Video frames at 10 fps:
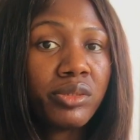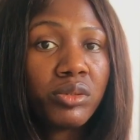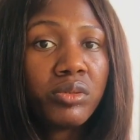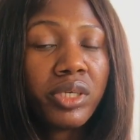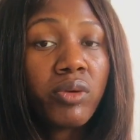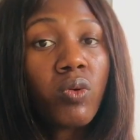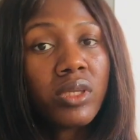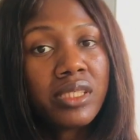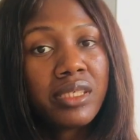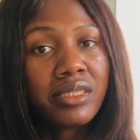to do a
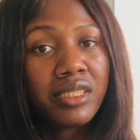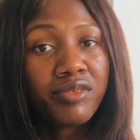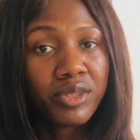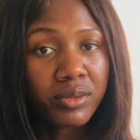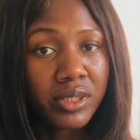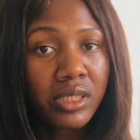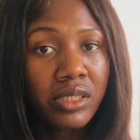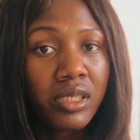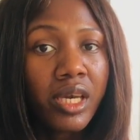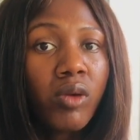qualitative study,
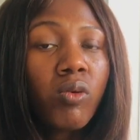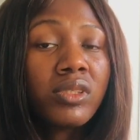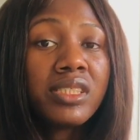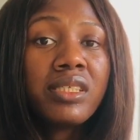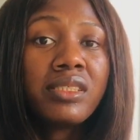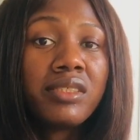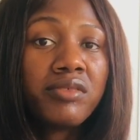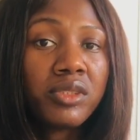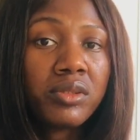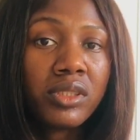a quantitative
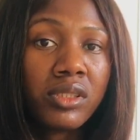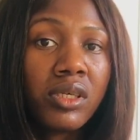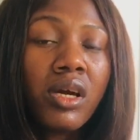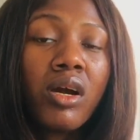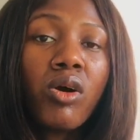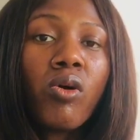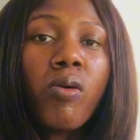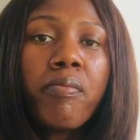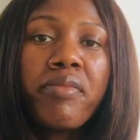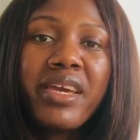study, or
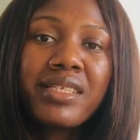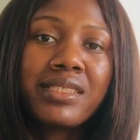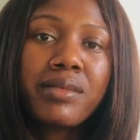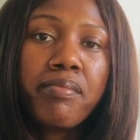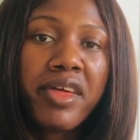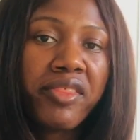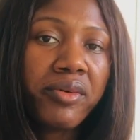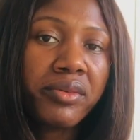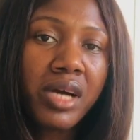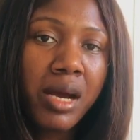mixed
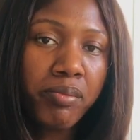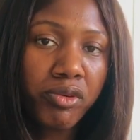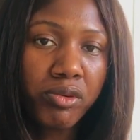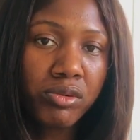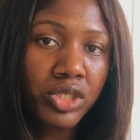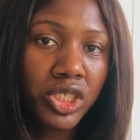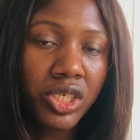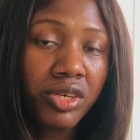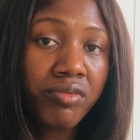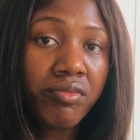method approach
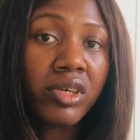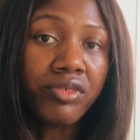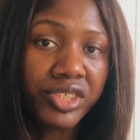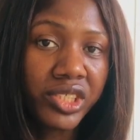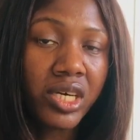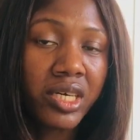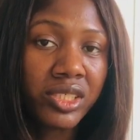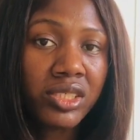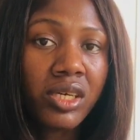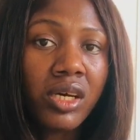in
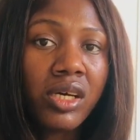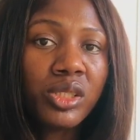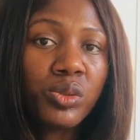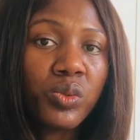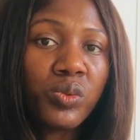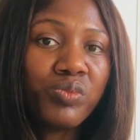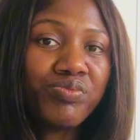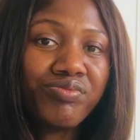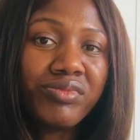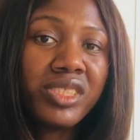research. So
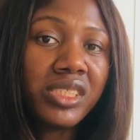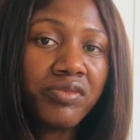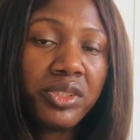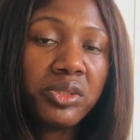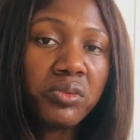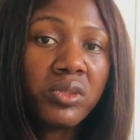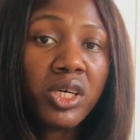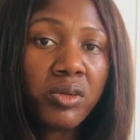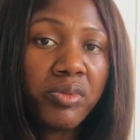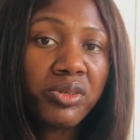this video will
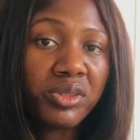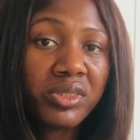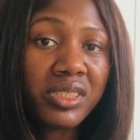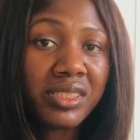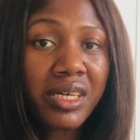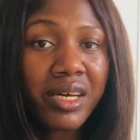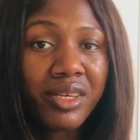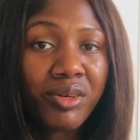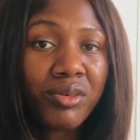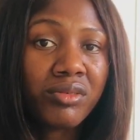help you to
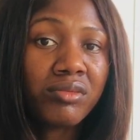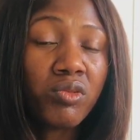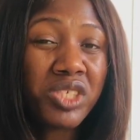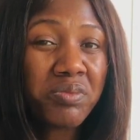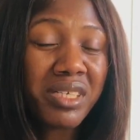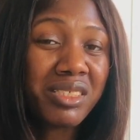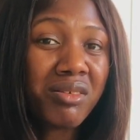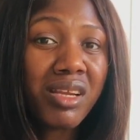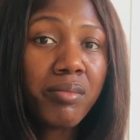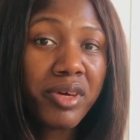decide on which
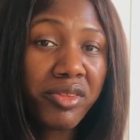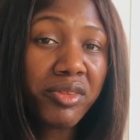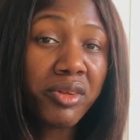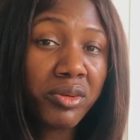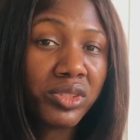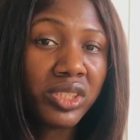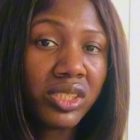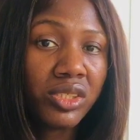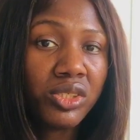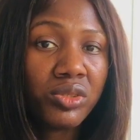particular
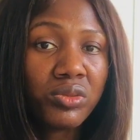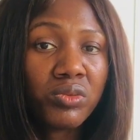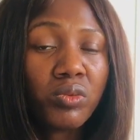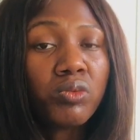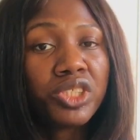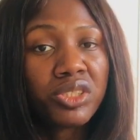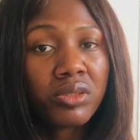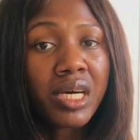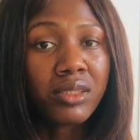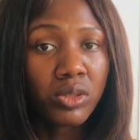methodology you wish to
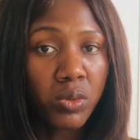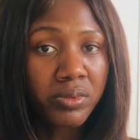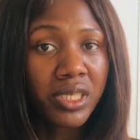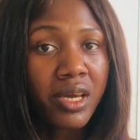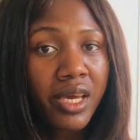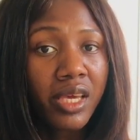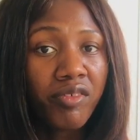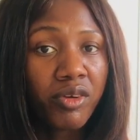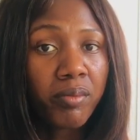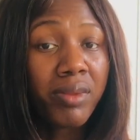adopt
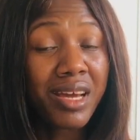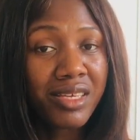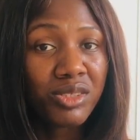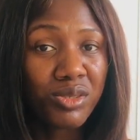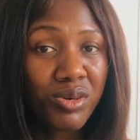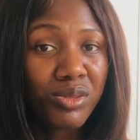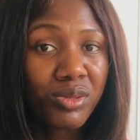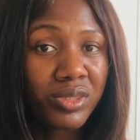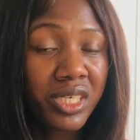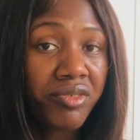if you're planning to
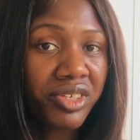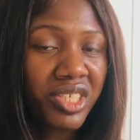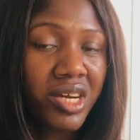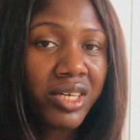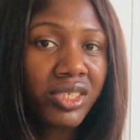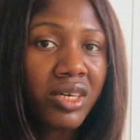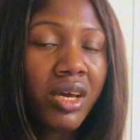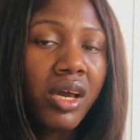conduct a research.